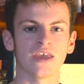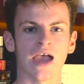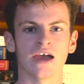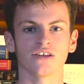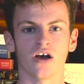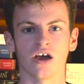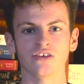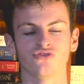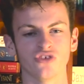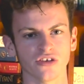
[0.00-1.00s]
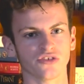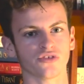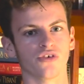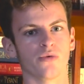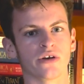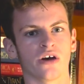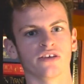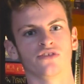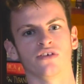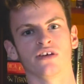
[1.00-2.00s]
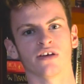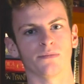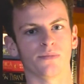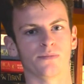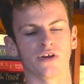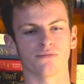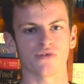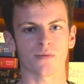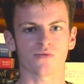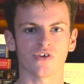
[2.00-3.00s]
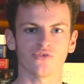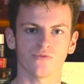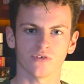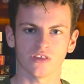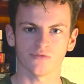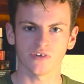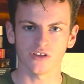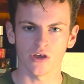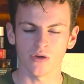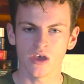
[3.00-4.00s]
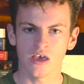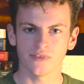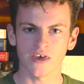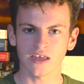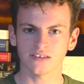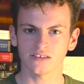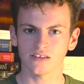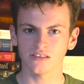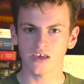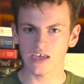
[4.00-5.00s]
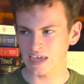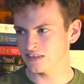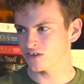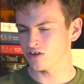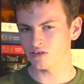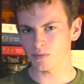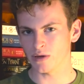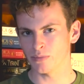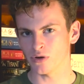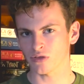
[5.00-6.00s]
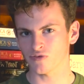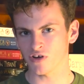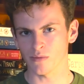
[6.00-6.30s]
And I just saw when I was doing a bit of preparation for this video that there is going to be a book 3.